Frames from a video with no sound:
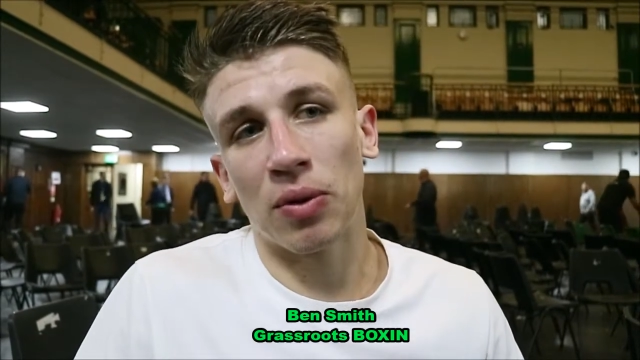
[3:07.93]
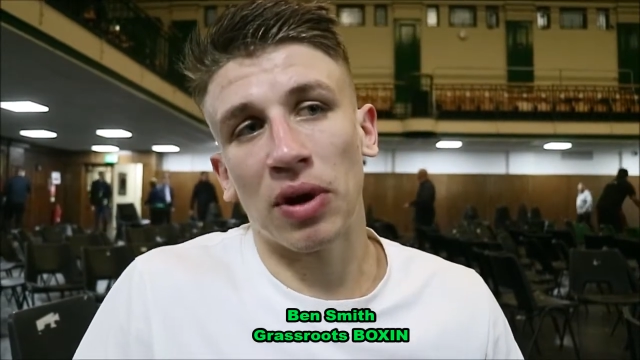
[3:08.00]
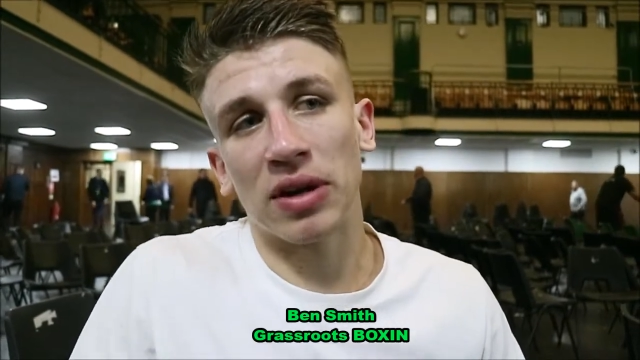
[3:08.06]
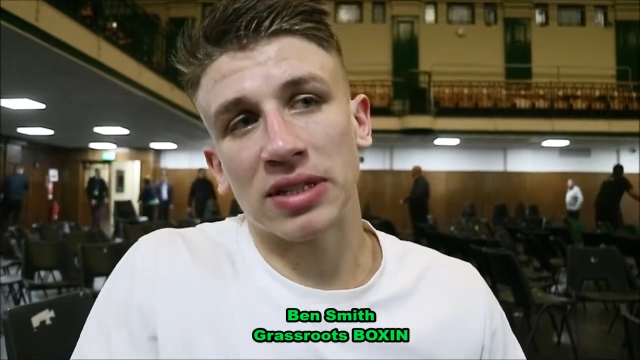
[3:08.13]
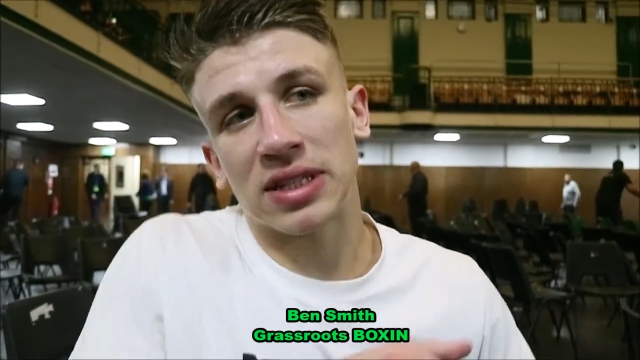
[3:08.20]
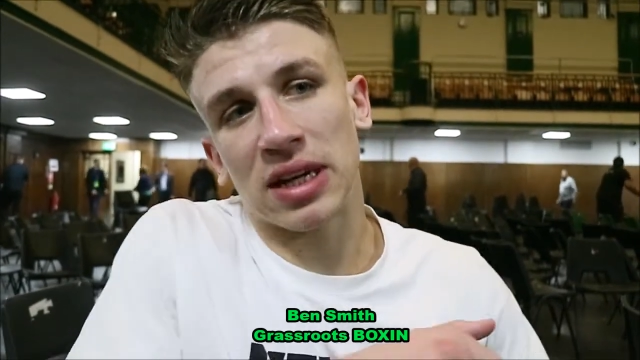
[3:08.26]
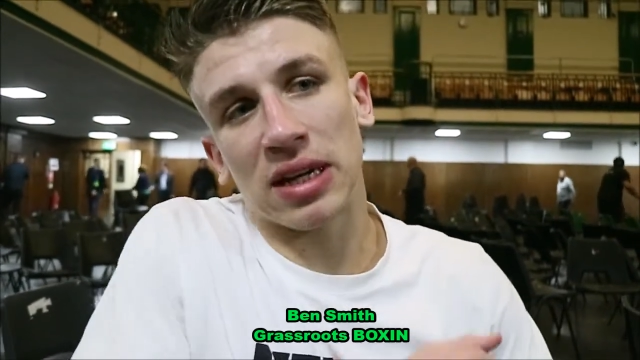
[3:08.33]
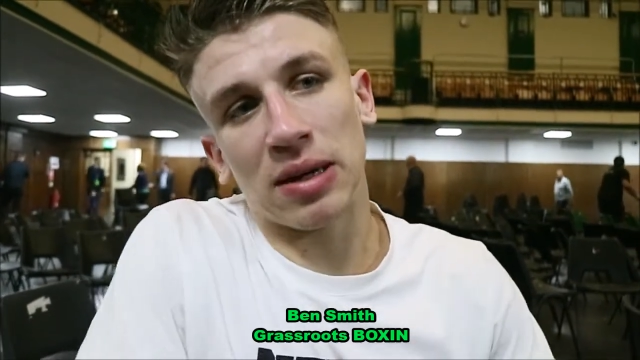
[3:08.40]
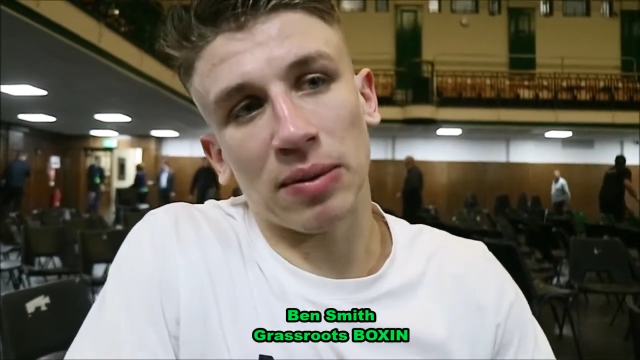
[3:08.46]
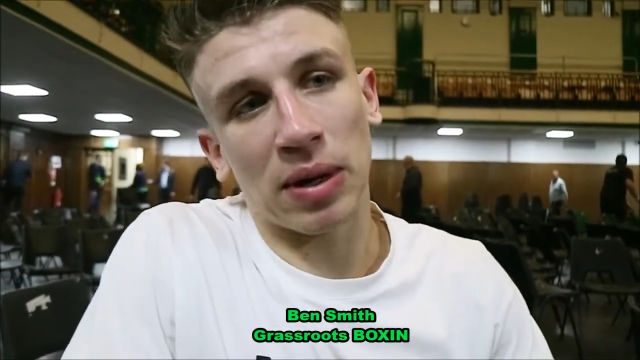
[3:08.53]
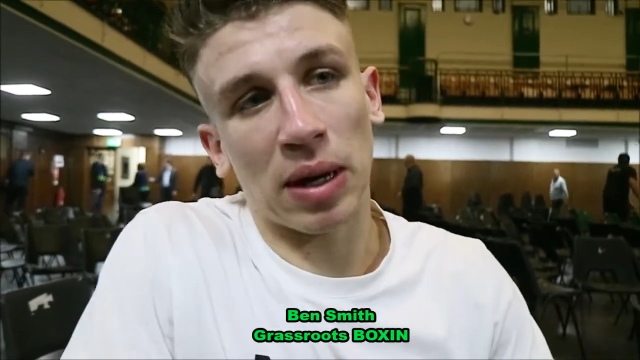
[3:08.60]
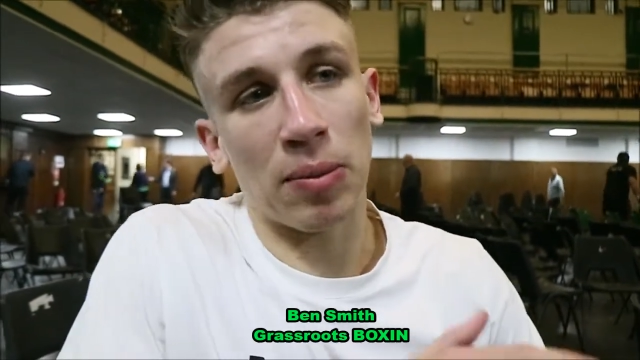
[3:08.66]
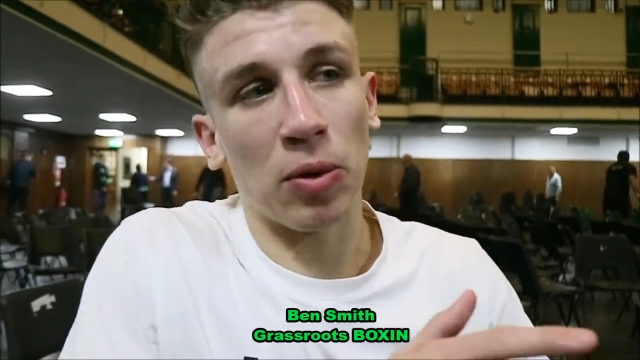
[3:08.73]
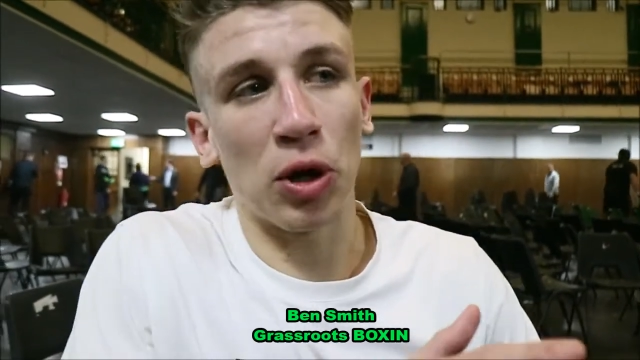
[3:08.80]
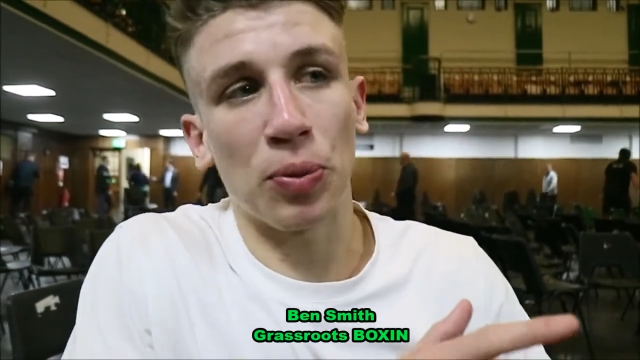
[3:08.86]
what I say
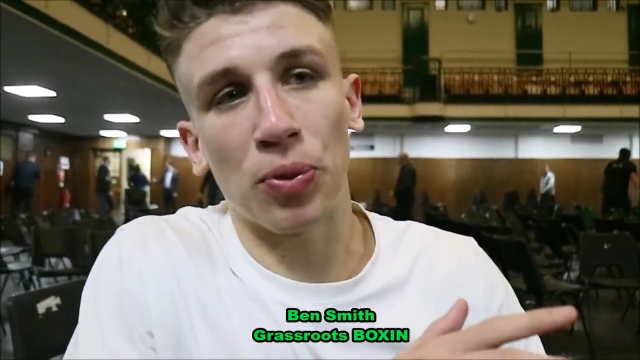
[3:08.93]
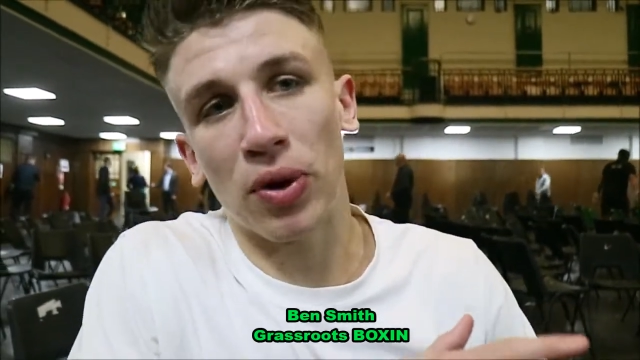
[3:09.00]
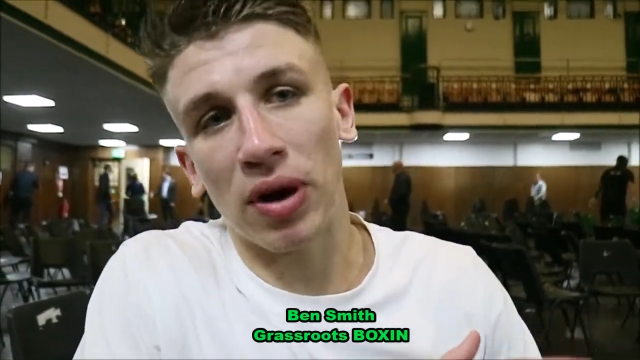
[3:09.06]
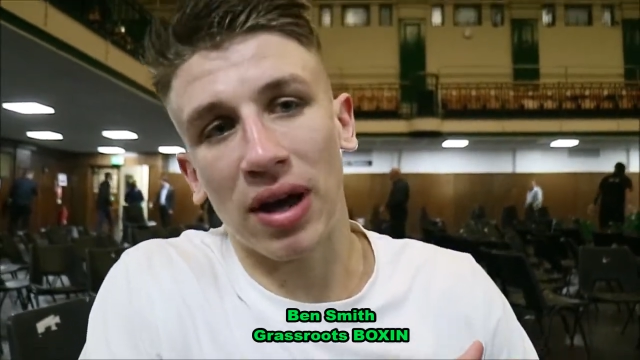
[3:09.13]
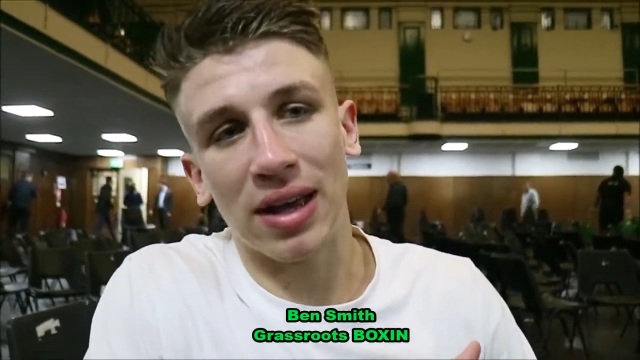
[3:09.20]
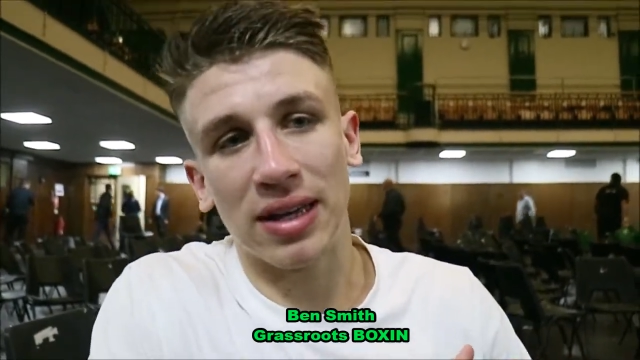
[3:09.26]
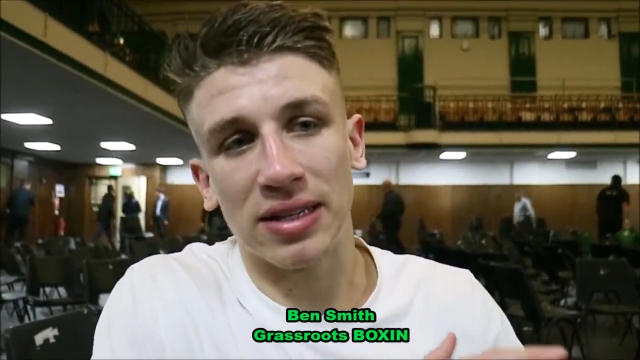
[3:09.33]
about Mo Pryor